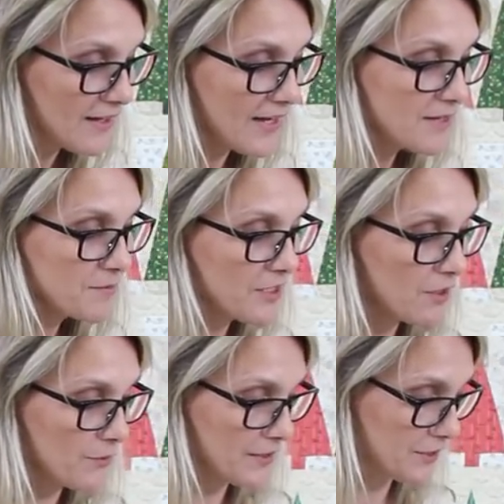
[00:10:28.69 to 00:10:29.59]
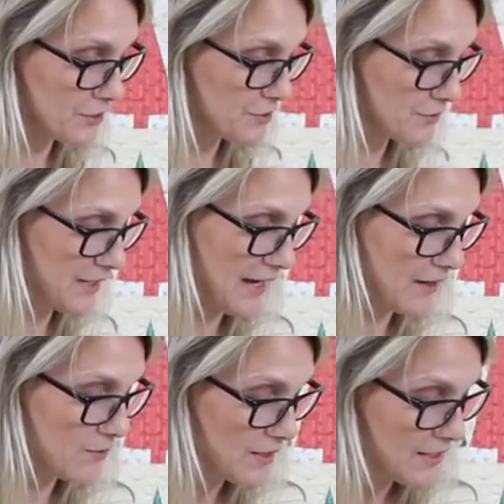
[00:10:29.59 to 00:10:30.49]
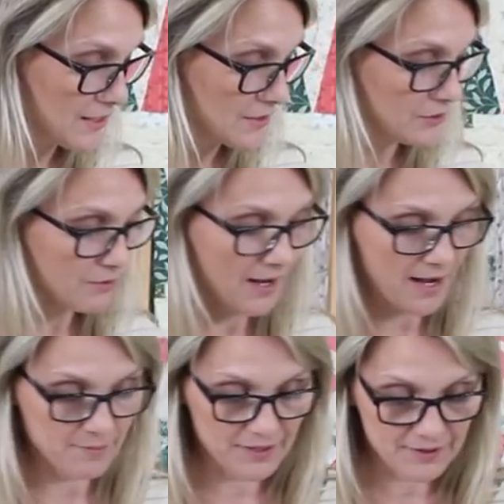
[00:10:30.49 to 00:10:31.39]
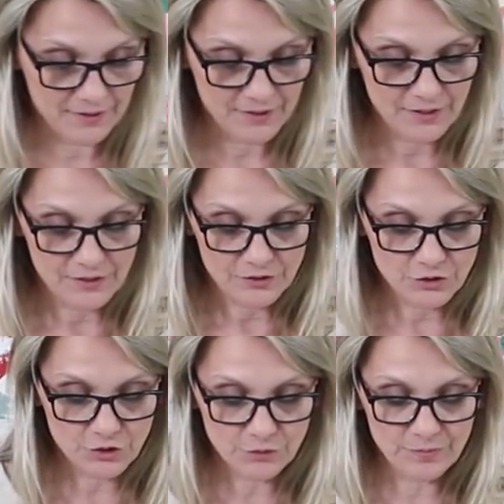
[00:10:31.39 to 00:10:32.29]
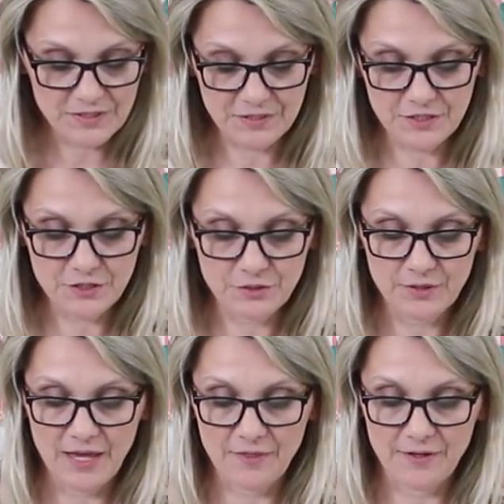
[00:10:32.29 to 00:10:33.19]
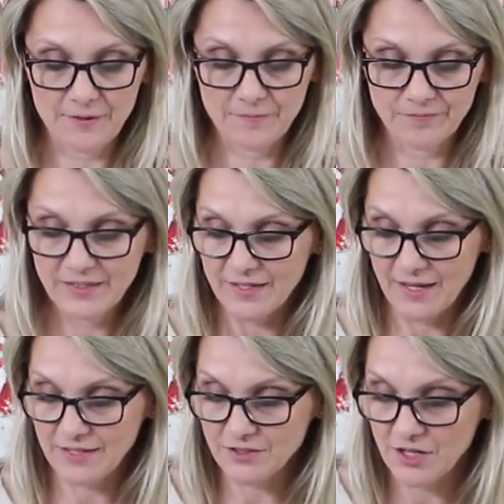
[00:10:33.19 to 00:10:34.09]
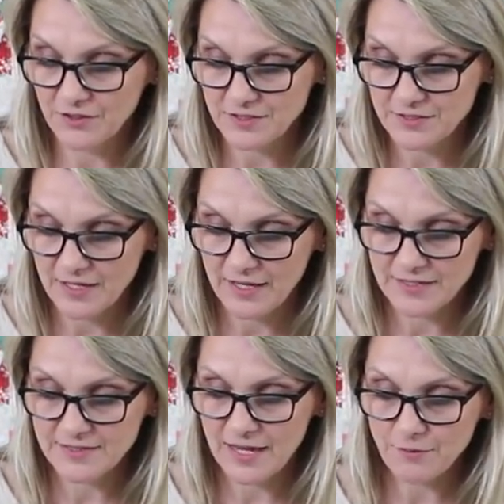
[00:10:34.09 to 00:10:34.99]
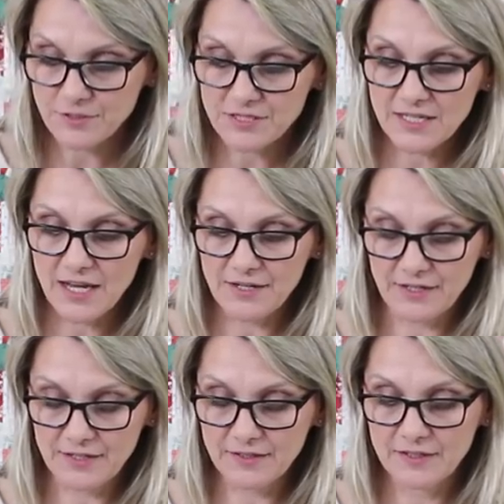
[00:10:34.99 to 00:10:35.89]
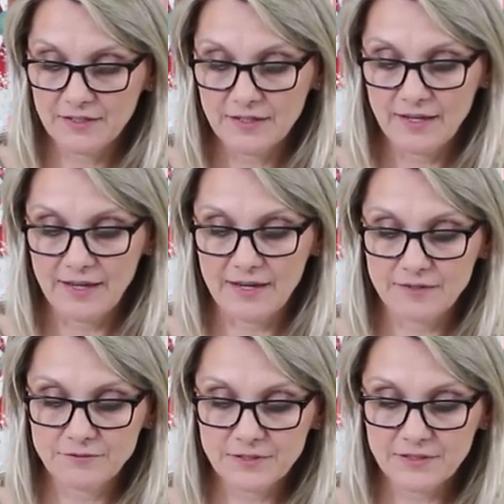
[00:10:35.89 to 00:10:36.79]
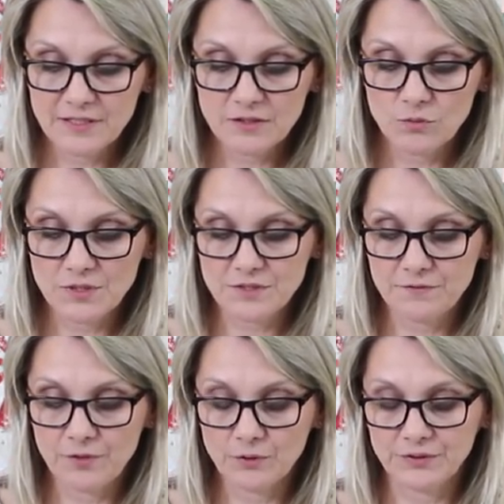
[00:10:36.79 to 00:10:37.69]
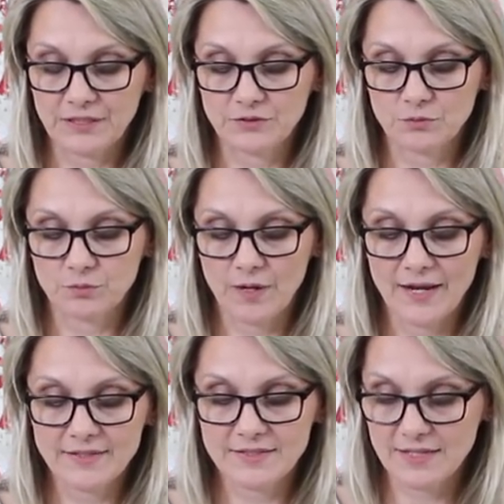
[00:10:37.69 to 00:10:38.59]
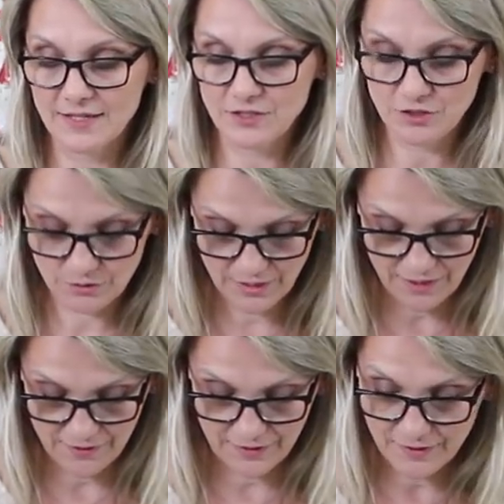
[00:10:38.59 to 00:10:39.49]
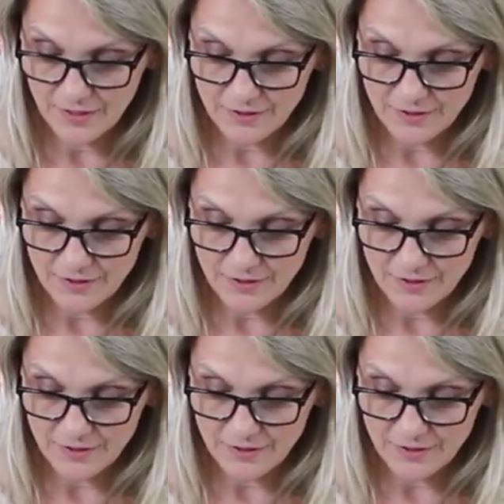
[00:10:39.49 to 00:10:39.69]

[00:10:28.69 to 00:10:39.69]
I'm going to now grab two pieces together and notice as I was cutting everything was folded right sides together